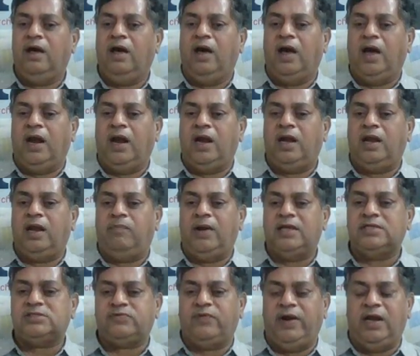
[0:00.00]
and he
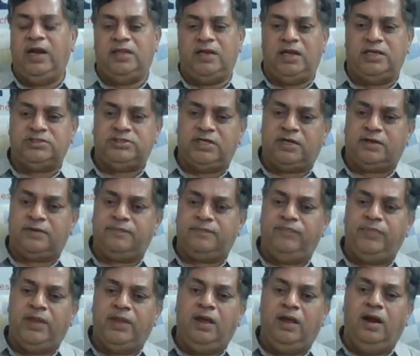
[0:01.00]
plays queen d3 check.
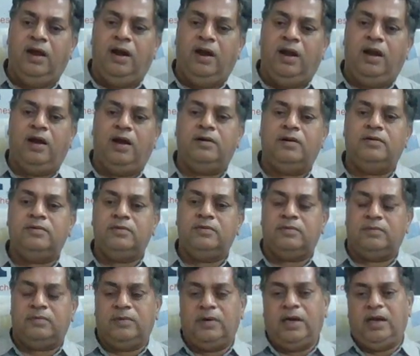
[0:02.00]
Now
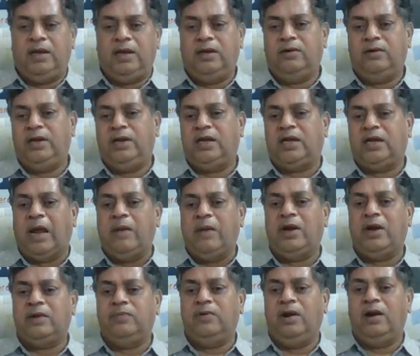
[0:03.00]
in time
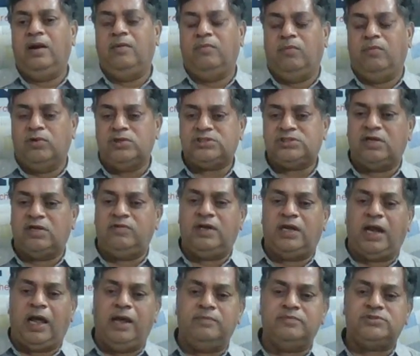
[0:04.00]
trouble, most of the
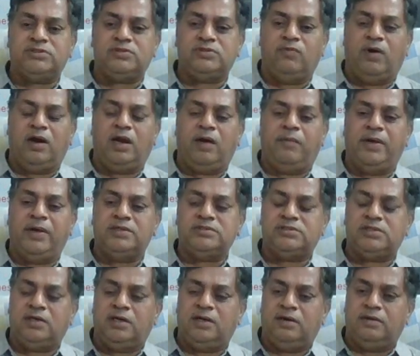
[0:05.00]
times what happens
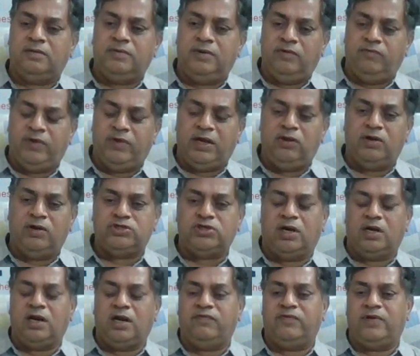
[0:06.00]
when you are
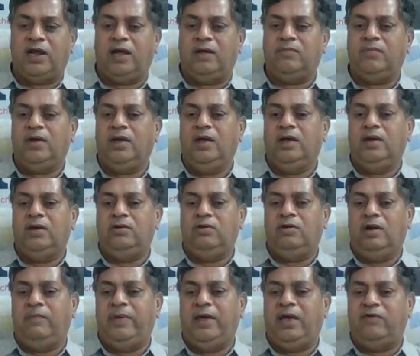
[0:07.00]
short of time, you
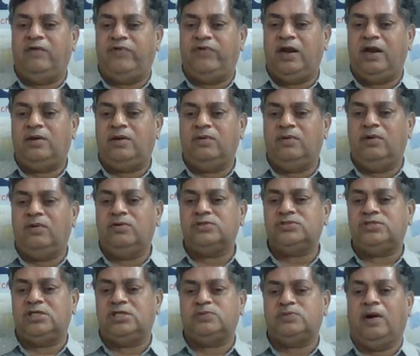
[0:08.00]
will be afraid to lose
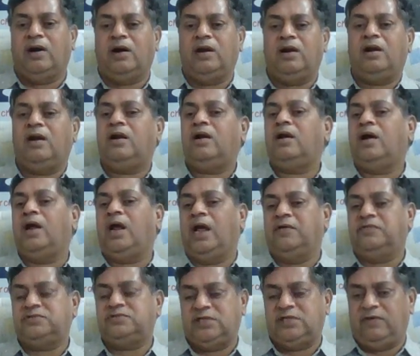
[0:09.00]
this pawn on
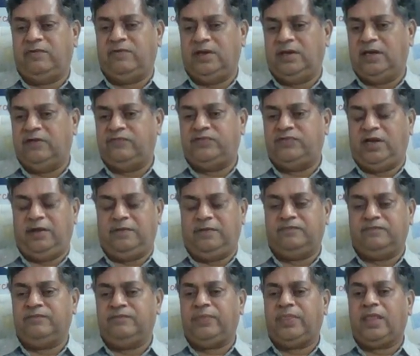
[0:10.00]
f7, f3.
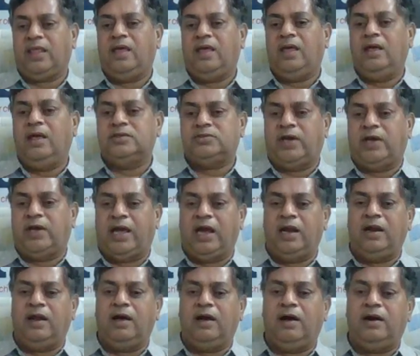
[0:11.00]
So
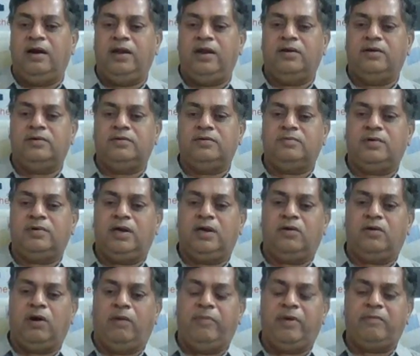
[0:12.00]
again
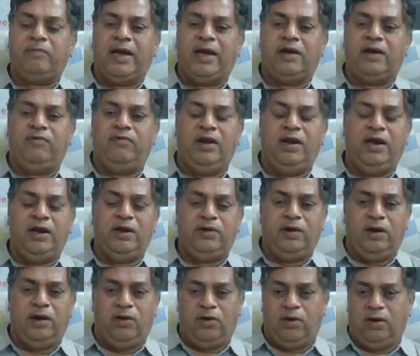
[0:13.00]
coming back will lead to
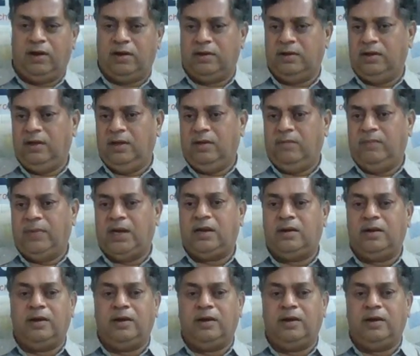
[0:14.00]
a draw. But